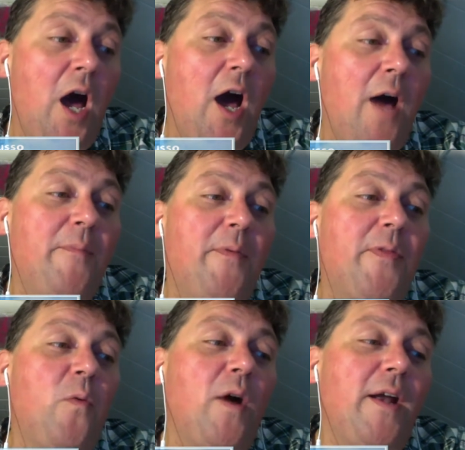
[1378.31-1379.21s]
But
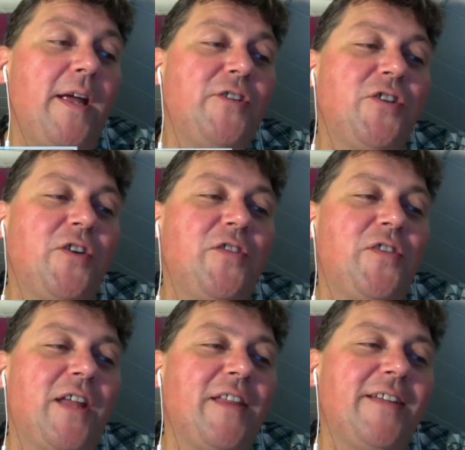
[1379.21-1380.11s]
the one I chose
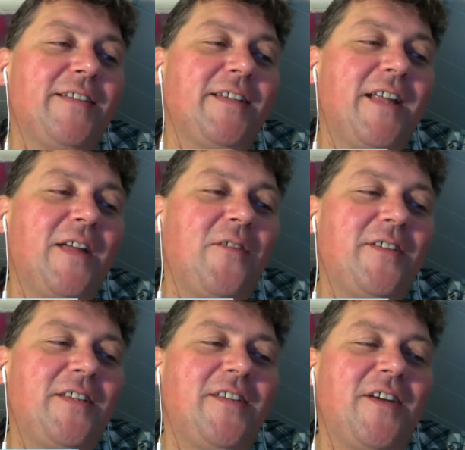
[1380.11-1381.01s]
that I liked a lot, I
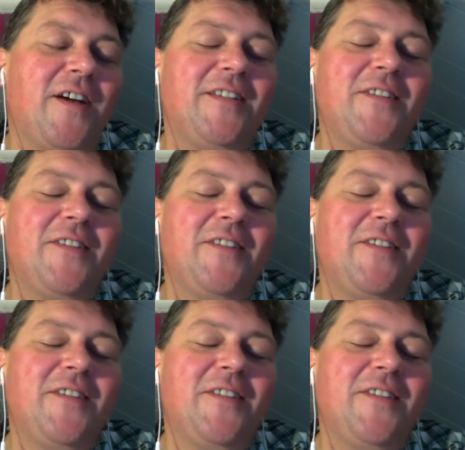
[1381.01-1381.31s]
wanted to talk to you